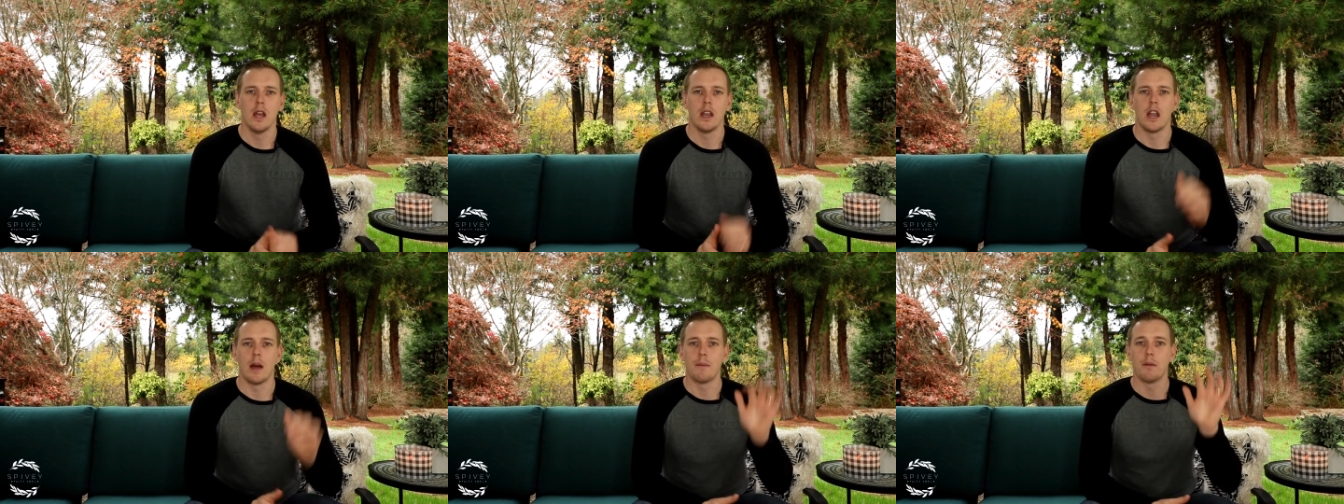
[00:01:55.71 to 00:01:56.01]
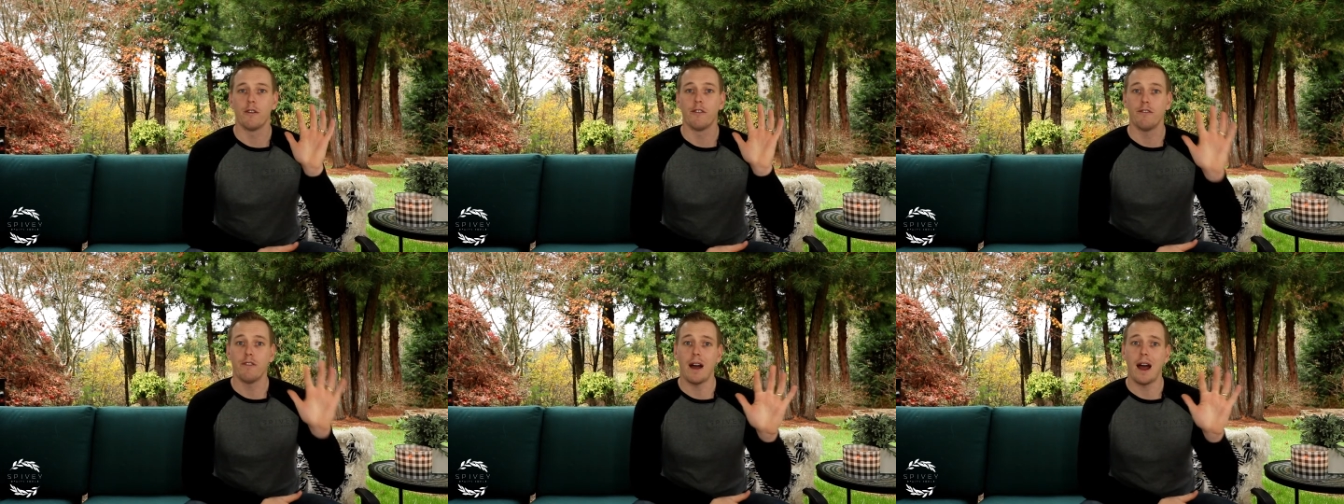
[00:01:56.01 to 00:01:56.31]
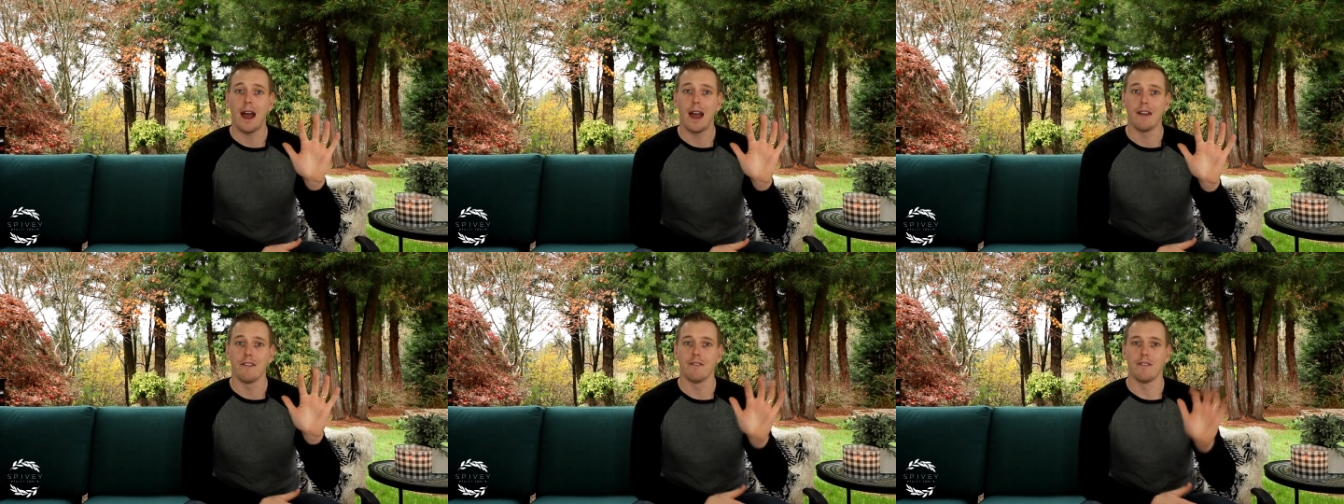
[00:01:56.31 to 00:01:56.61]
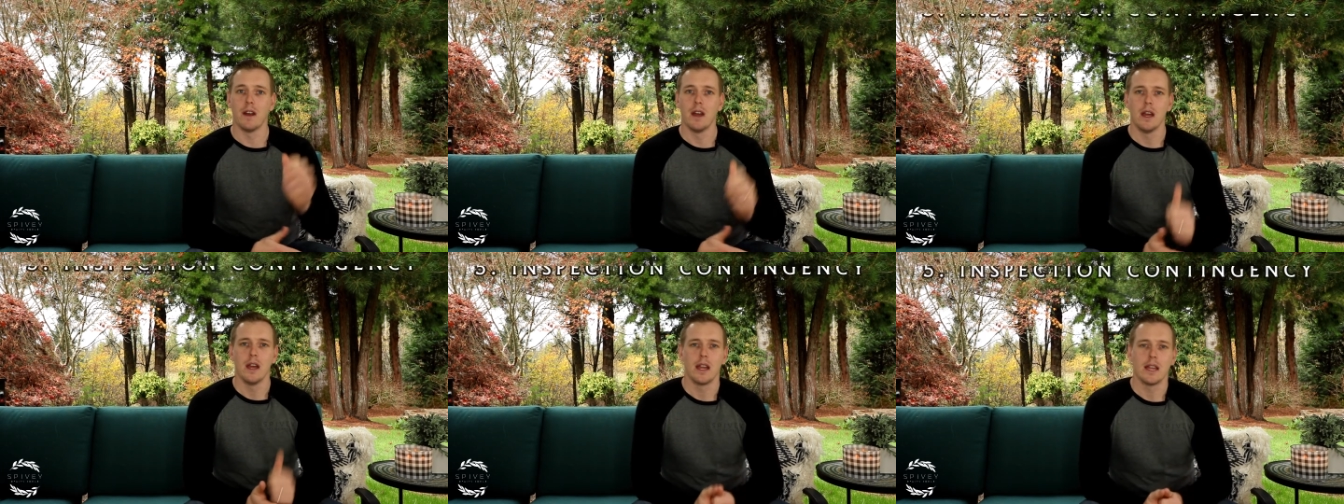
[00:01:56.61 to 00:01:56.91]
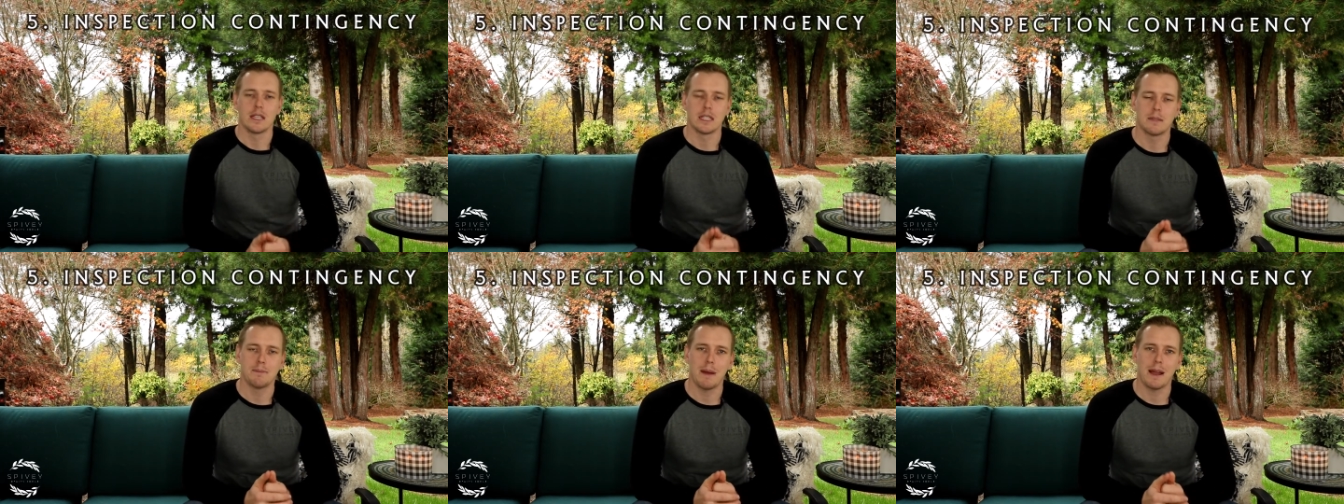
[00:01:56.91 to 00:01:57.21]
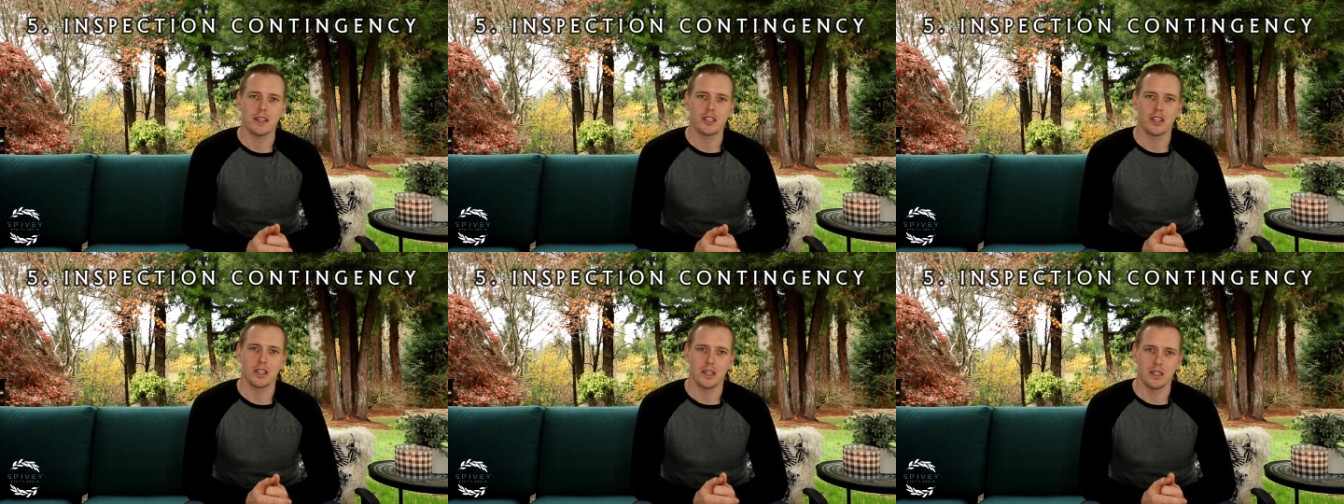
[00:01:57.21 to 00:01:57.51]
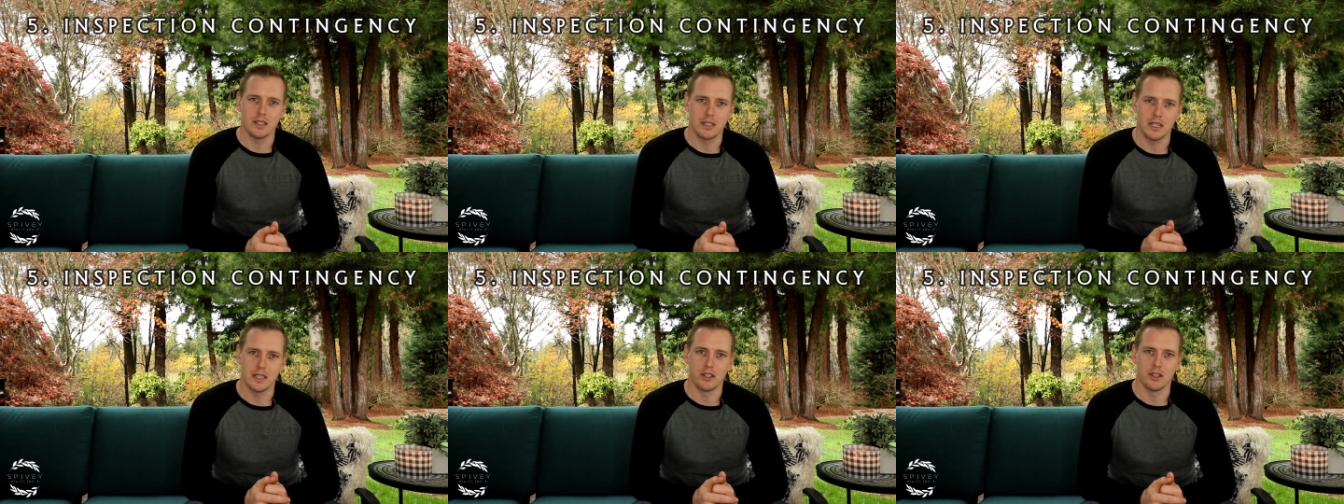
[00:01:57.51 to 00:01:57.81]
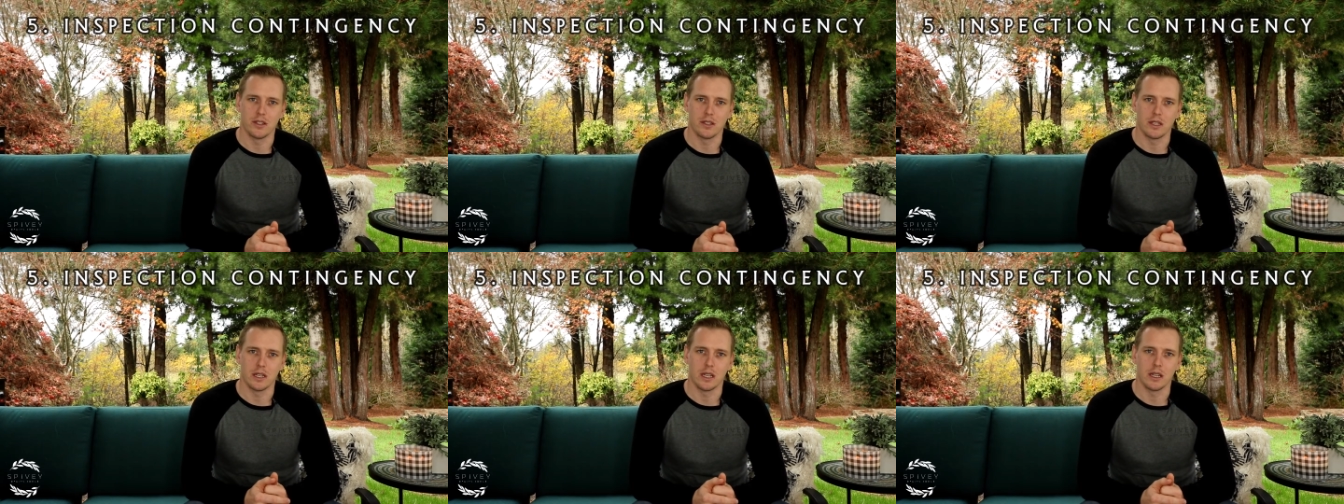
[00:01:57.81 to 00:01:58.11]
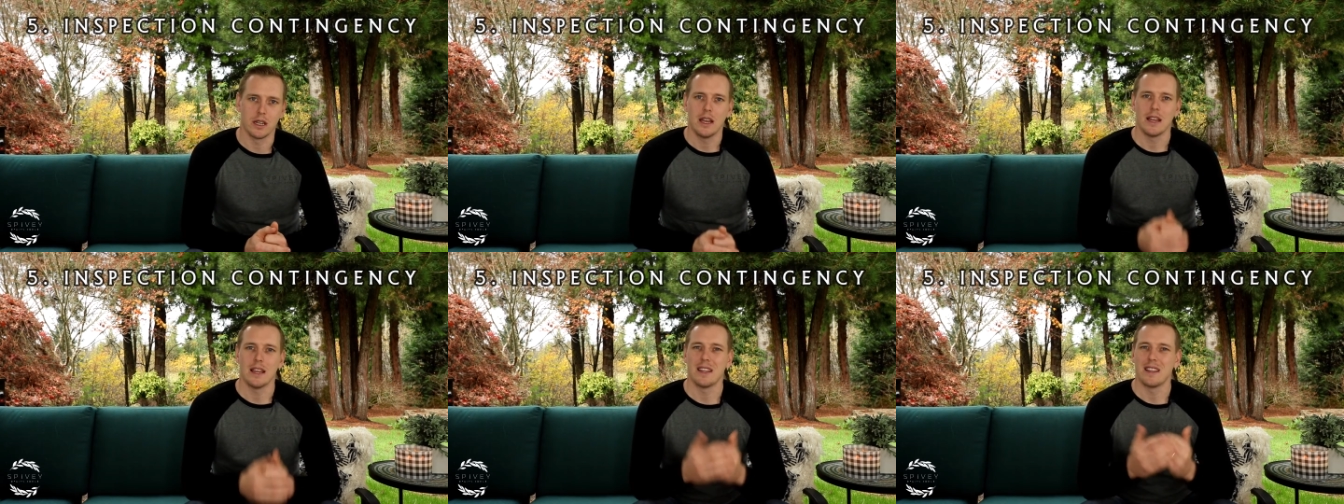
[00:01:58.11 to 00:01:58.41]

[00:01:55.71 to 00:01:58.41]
Number 5, inspection contingency.